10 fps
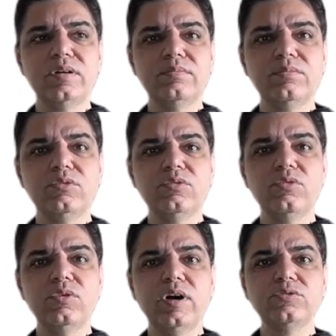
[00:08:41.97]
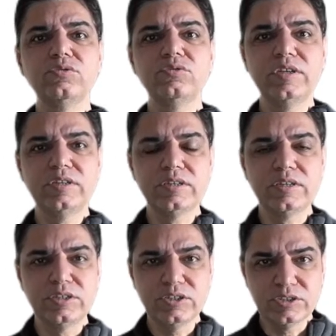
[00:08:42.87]
co-associated
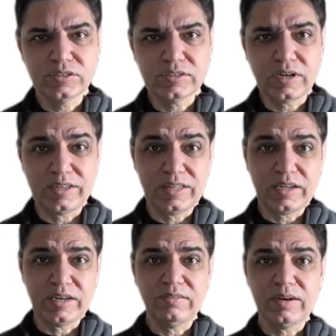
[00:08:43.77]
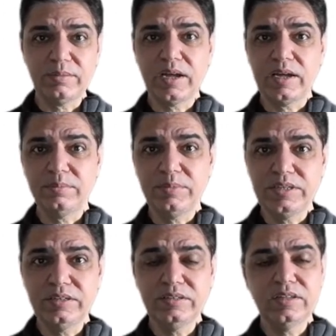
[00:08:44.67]
conditions like they can develop
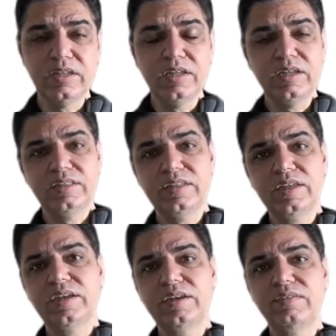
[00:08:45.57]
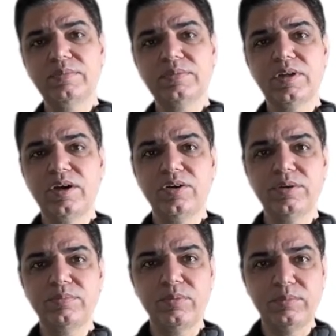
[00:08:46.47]
diabetes, they can develop thyroid
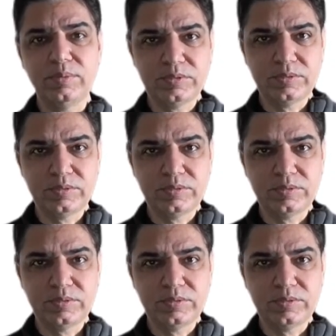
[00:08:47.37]
problems.